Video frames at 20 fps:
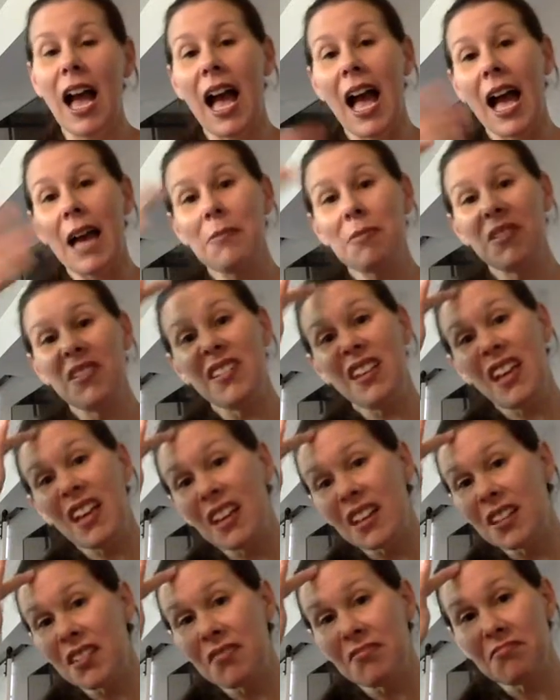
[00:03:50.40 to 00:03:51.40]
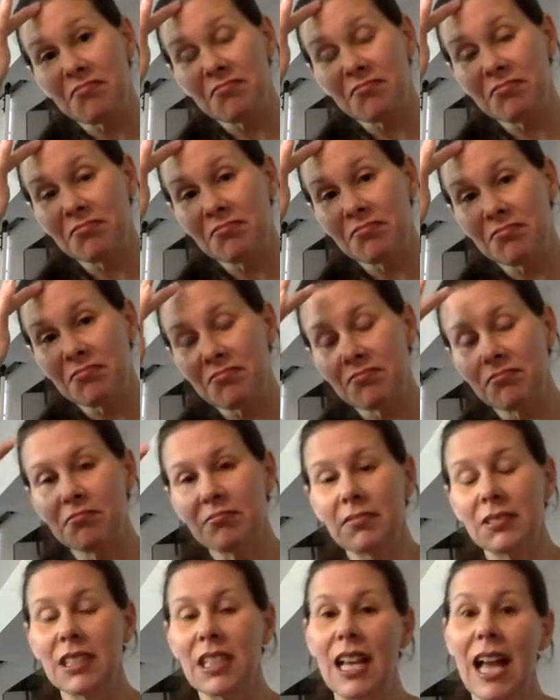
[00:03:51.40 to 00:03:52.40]
I'm sick.
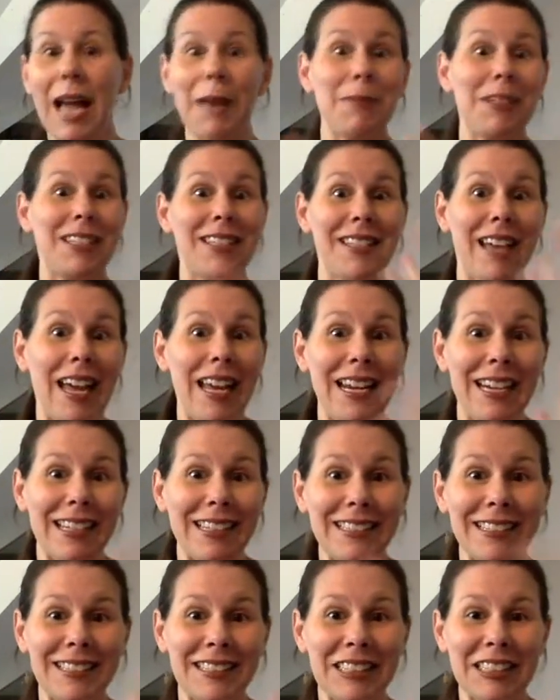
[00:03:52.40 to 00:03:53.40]
I'm excited.